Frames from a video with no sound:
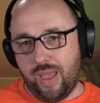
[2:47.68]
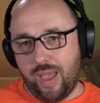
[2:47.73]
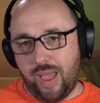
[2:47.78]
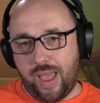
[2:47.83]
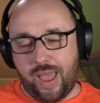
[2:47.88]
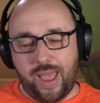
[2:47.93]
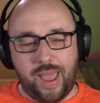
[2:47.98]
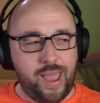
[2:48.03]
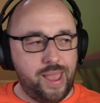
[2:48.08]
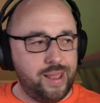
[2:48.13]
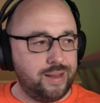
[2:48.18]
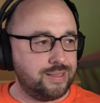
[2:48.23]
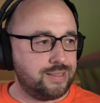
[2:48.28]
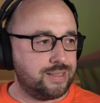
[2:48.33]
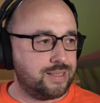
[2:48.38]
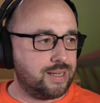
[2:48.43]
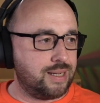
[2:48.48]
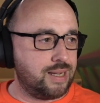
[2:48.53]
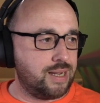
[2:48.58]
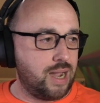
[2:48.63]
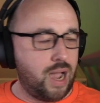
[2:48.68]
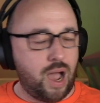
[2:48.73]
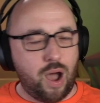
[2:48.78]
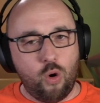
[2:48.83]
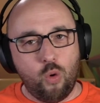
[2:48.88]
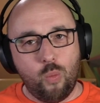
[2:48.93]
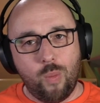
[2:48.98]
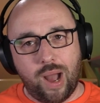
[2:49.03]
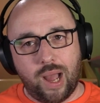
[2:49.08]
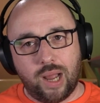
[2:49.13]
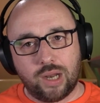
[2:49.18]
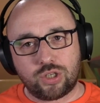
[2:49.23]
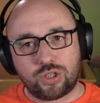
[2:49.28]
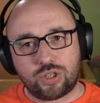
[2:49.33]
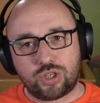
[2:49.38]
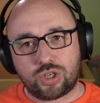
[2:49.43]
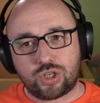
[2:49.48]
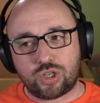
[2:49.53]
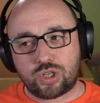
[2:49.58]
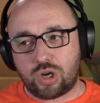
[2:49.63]
and how
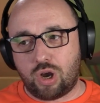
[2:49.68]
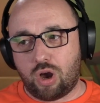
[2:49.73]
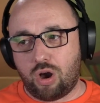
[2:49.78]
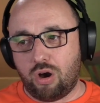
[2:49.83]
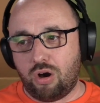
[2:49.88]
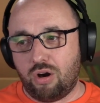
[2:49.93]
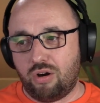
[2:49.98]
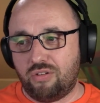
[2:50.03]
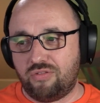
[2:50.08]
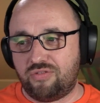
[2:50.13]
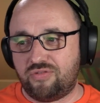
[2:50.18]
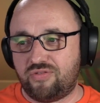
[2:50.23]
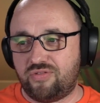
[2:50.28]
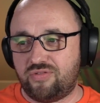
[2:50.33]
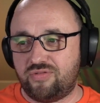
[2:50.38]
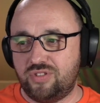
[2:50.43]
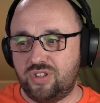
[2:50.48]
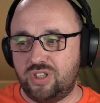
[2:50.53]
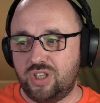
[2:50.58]
much of